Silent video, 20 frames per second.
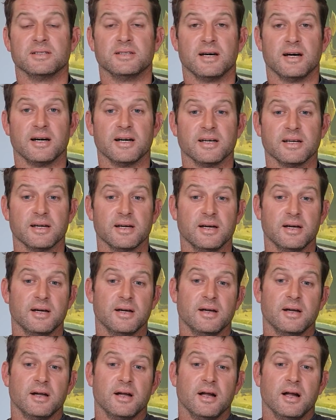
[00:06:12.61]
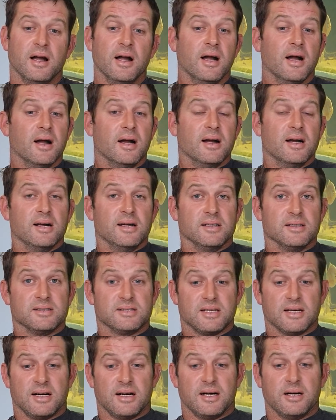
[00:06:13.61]
day.
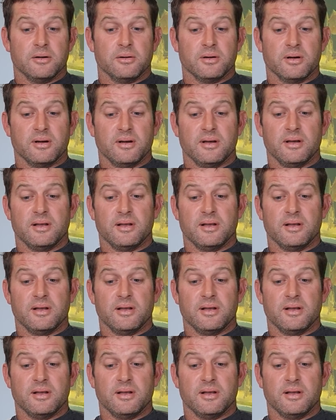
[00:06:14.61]
So